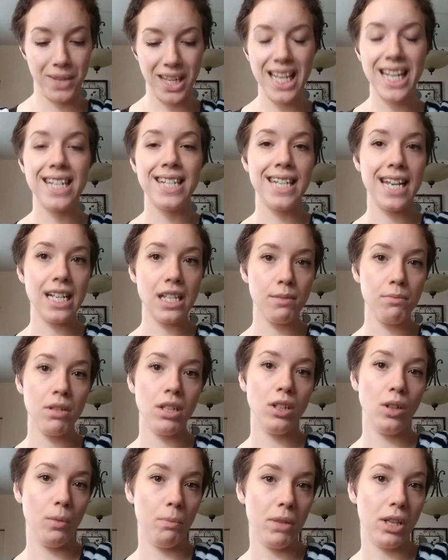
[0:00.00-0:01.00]
it takes me
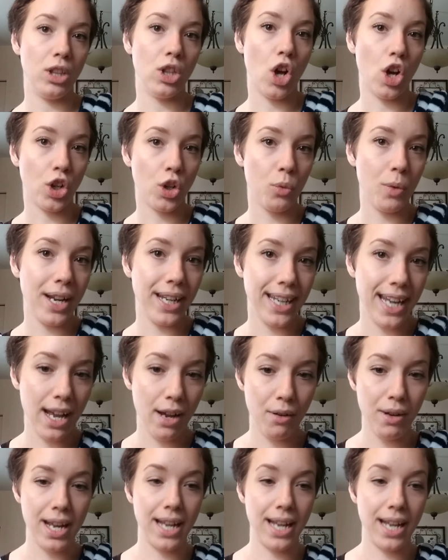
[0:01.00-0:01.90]
a little bit longer right now,